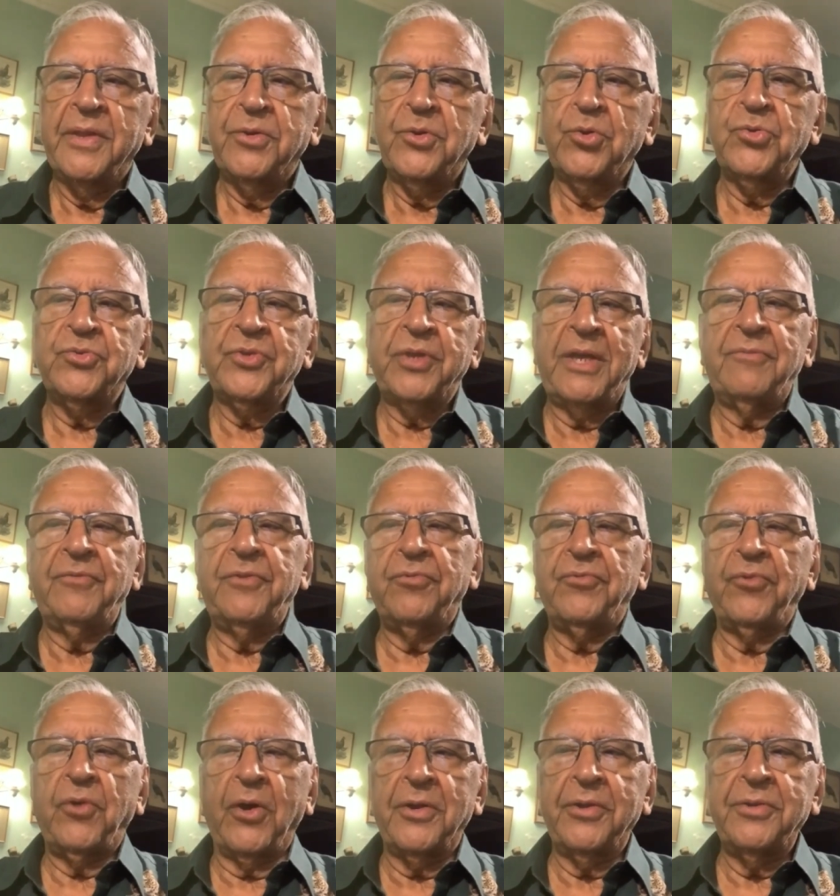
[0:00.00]
to save the
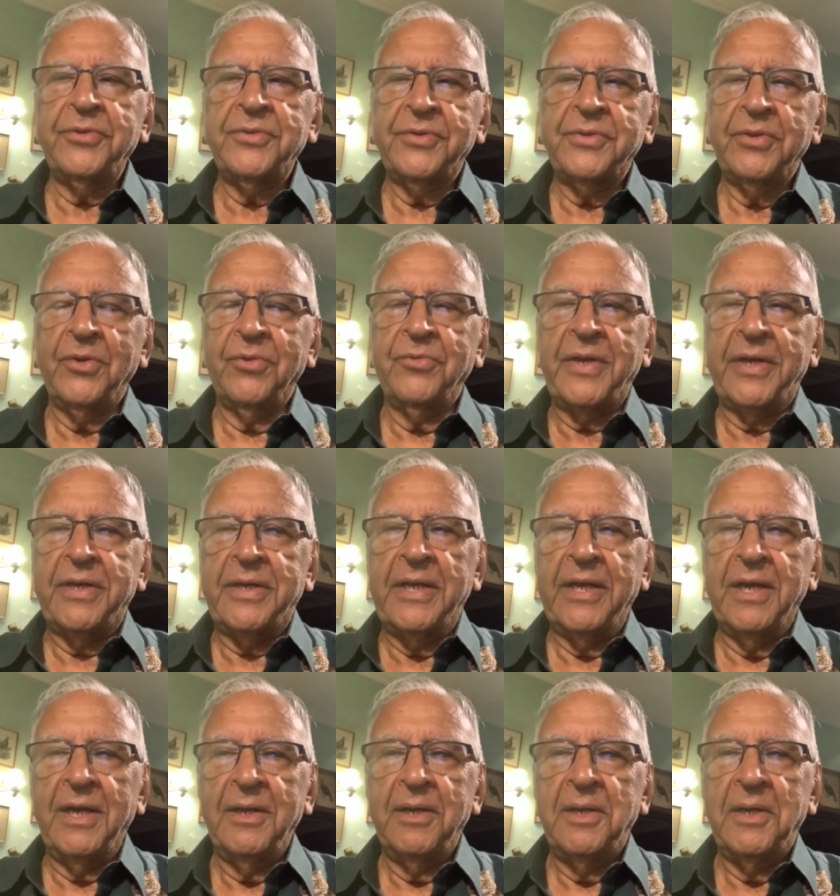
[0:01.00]
forests of
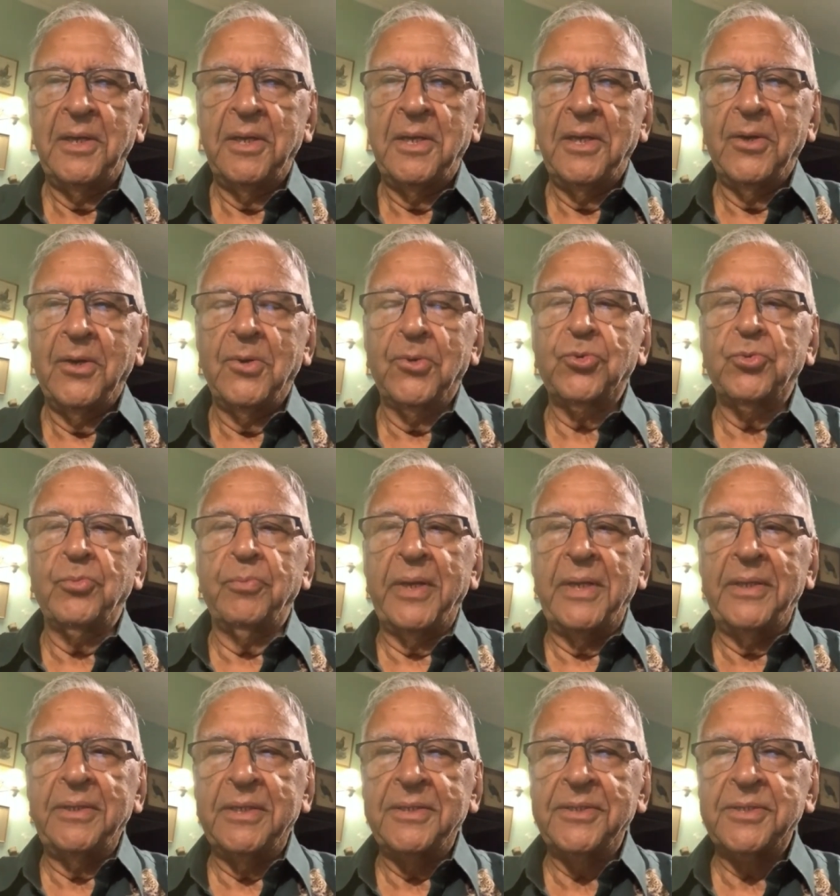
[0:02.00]
India or to
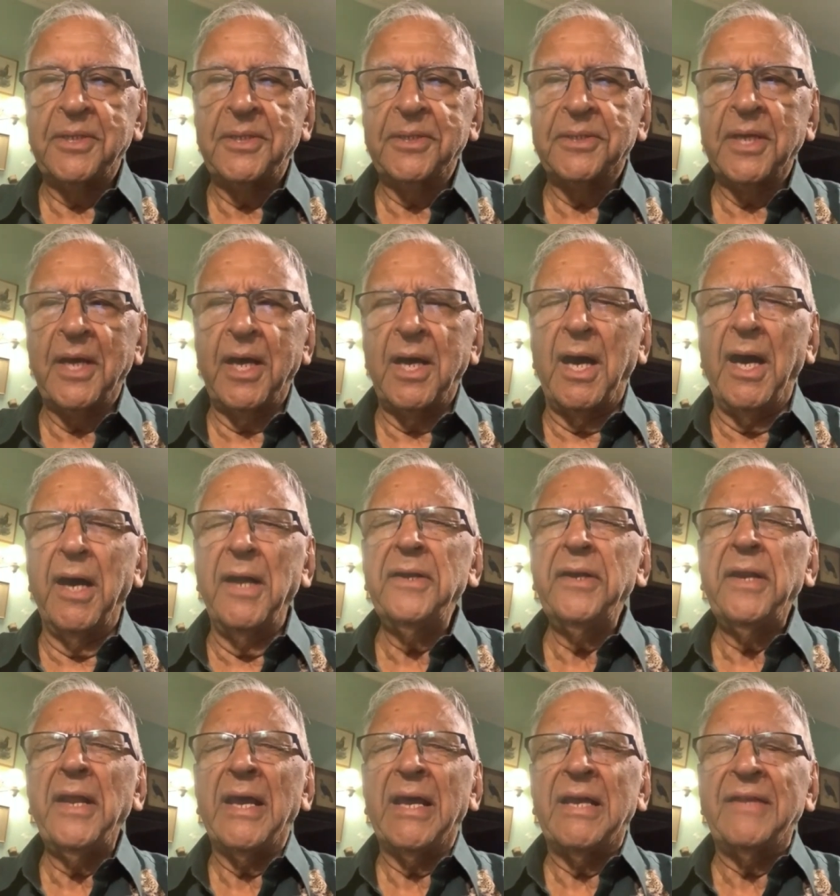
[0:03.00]
bring the cheetah?
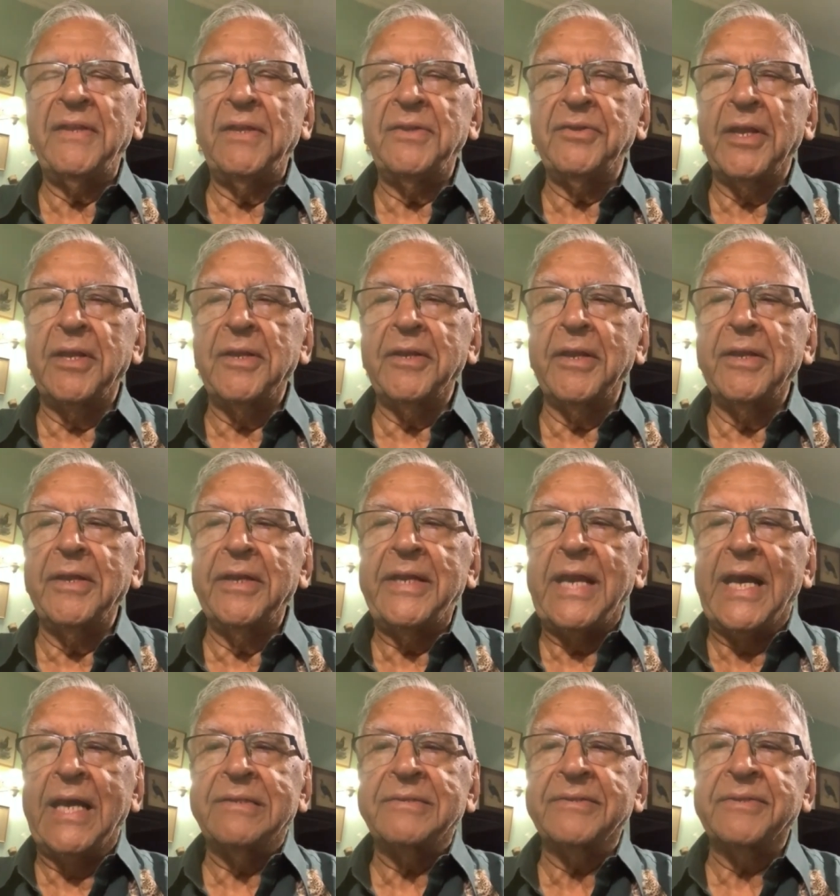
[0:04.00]
Unhesitatingly,
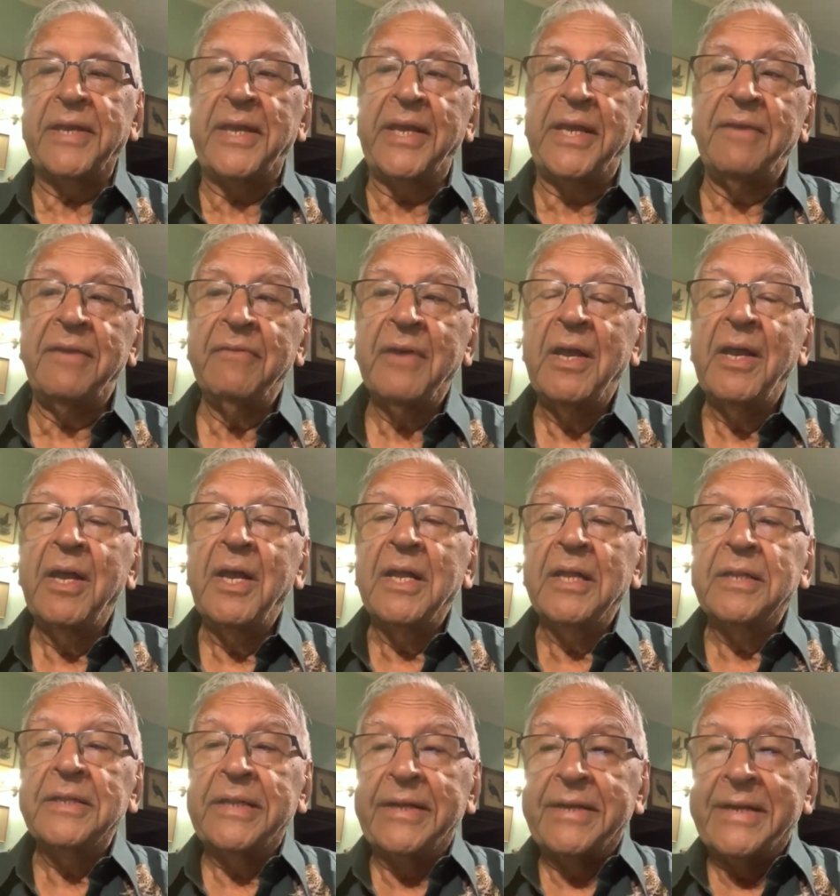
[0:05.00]
I'll say
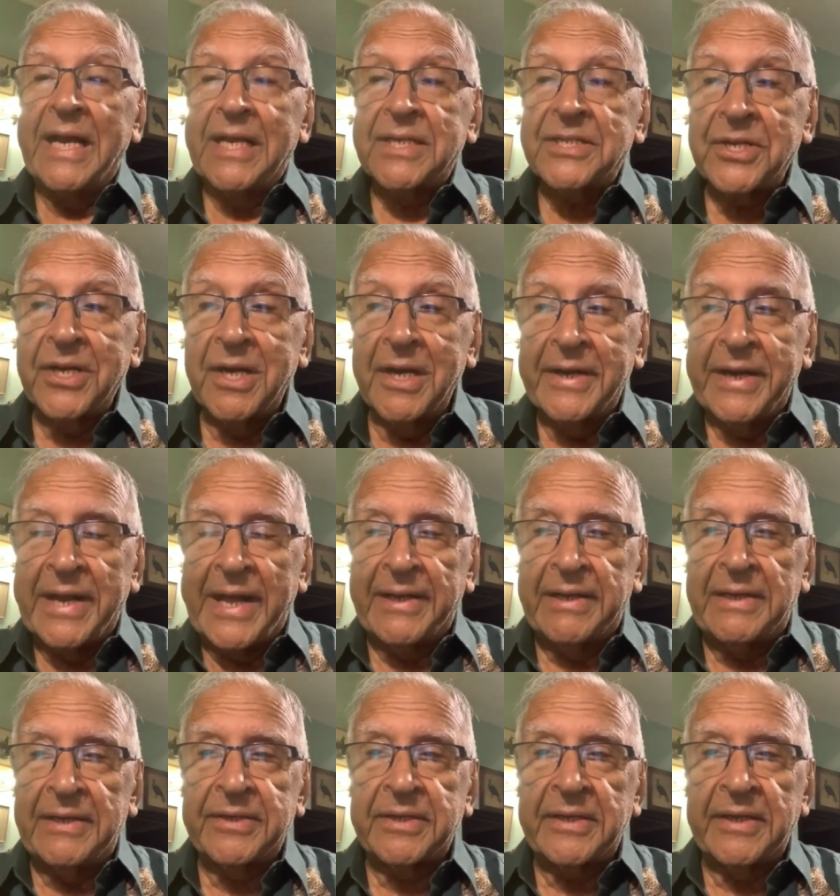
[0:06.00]
the national
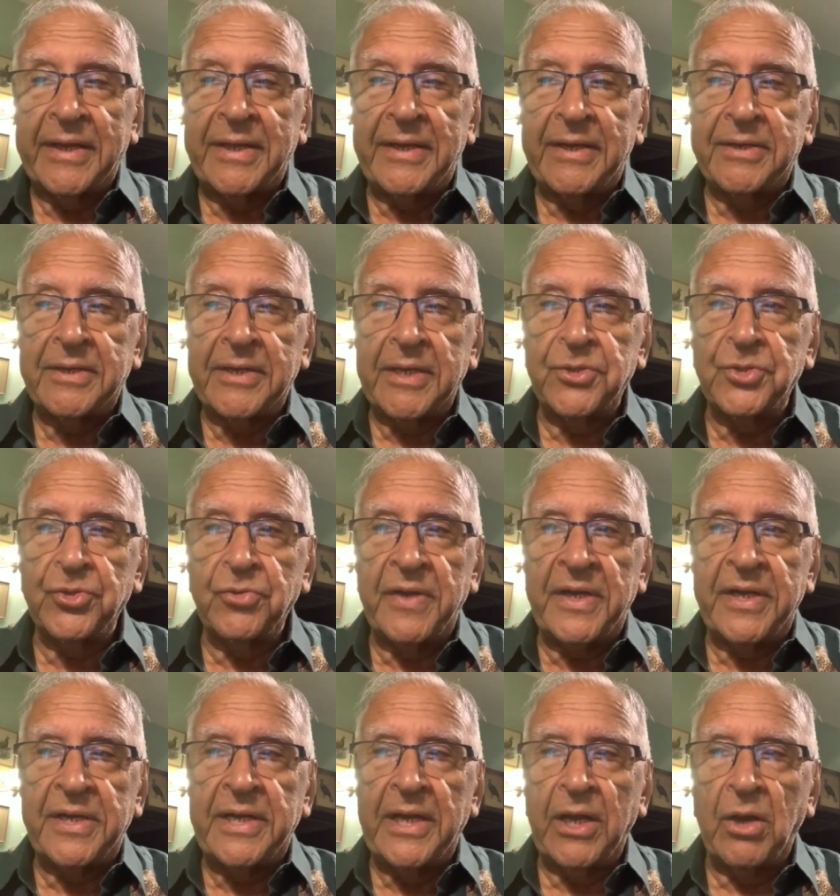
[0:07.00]
heritage of
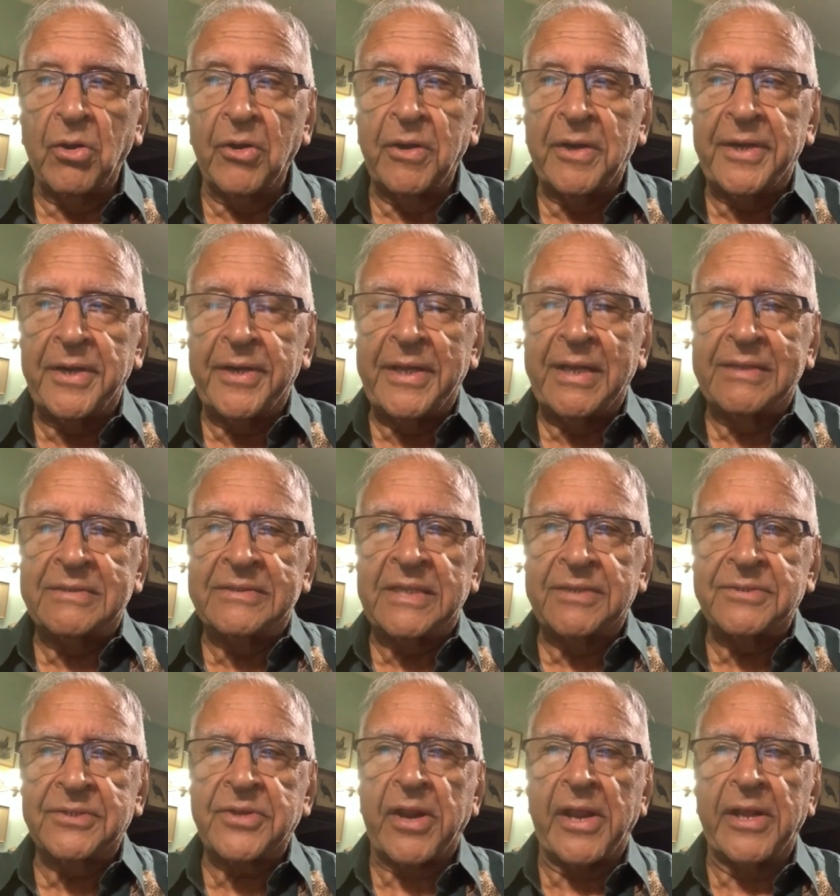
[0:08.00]
India already
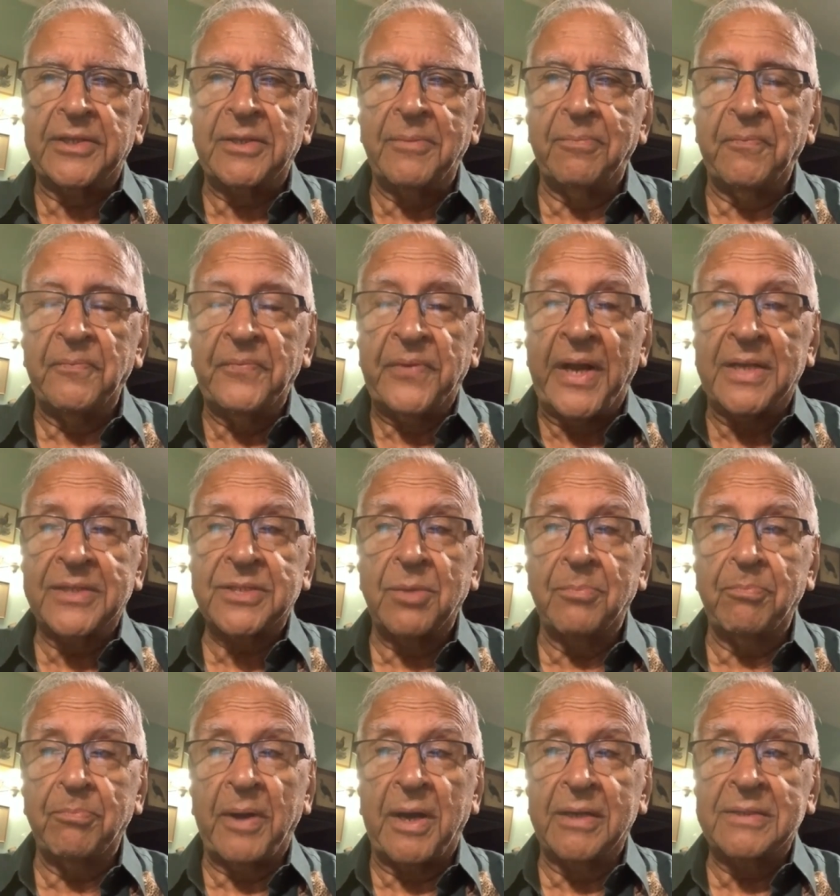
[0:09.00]
exists in the
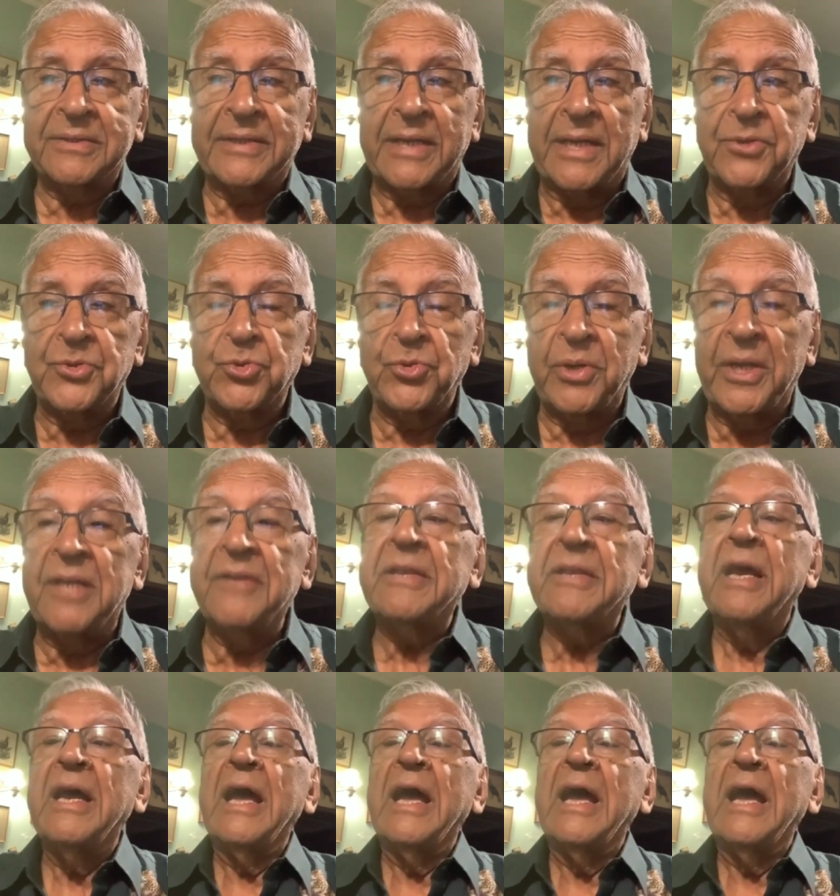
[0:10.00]
national park sanctuaries